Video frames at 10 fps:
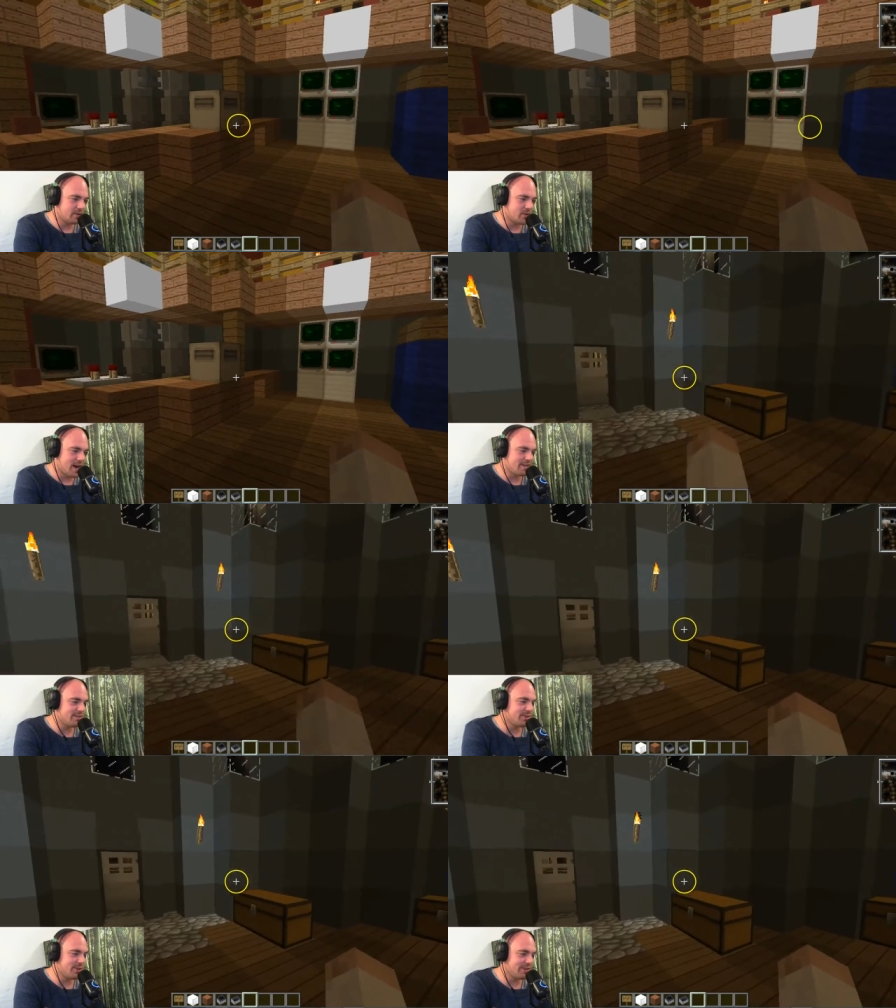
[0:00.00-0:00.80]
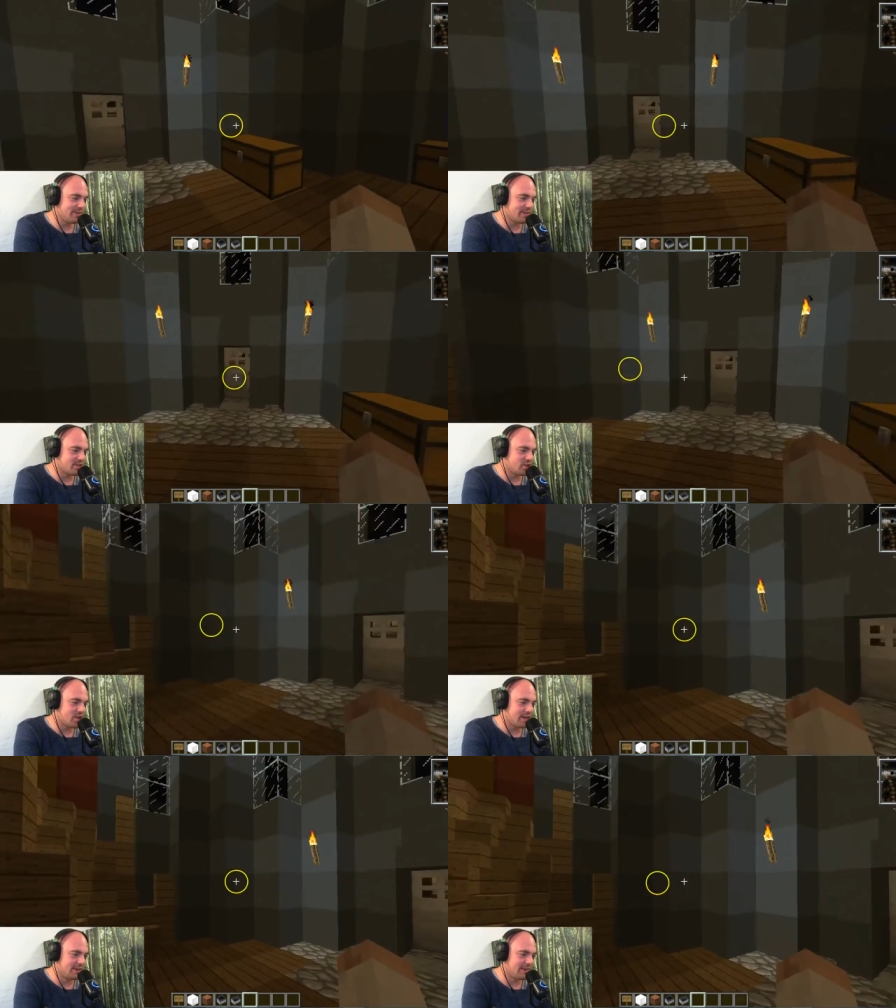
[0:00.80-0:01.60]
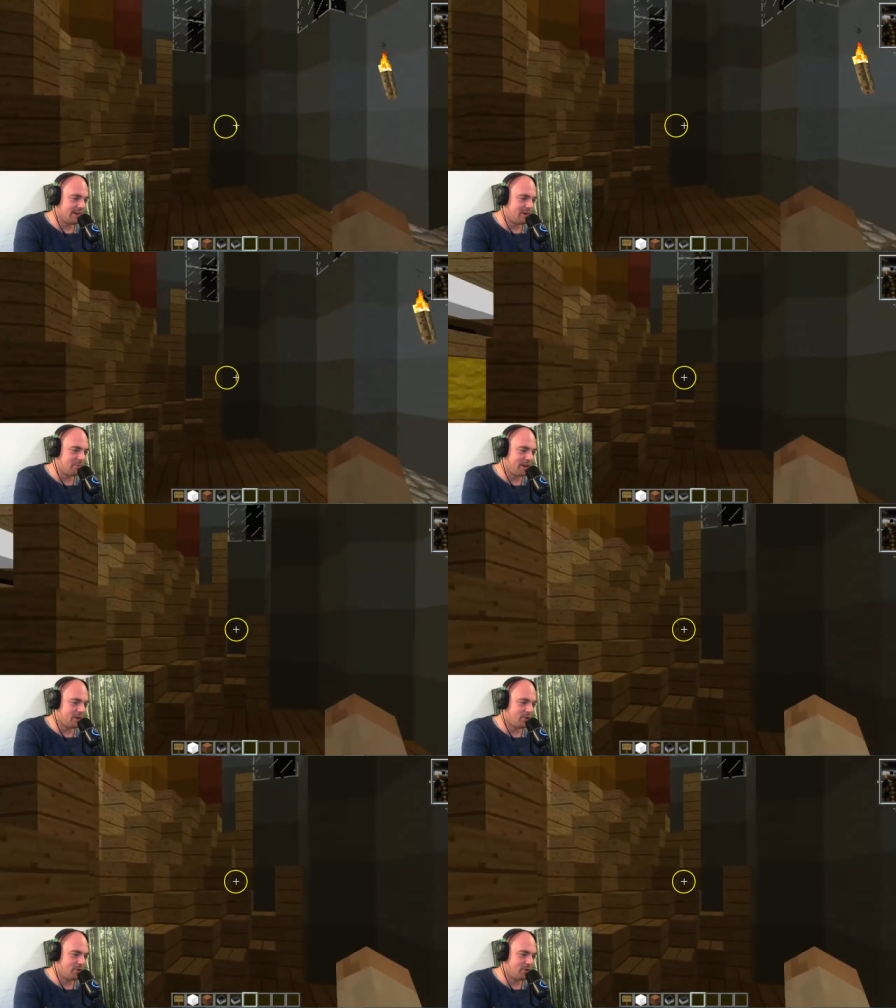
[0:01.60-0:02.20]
Christ, look at this shit. Oh my